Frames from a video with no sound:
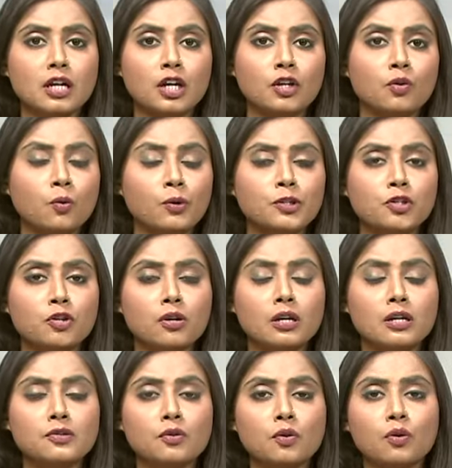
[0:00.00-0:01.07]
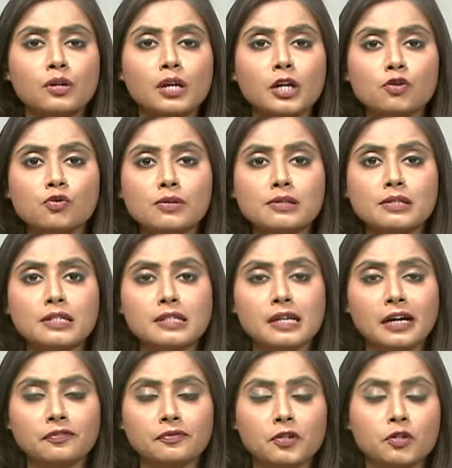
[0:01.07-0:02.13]
No injuries or casualties
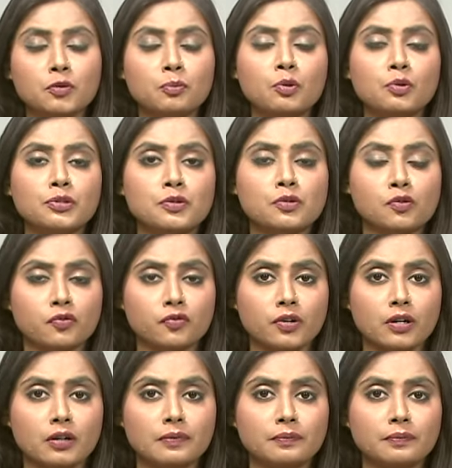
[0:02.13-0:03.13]
have been reported so far.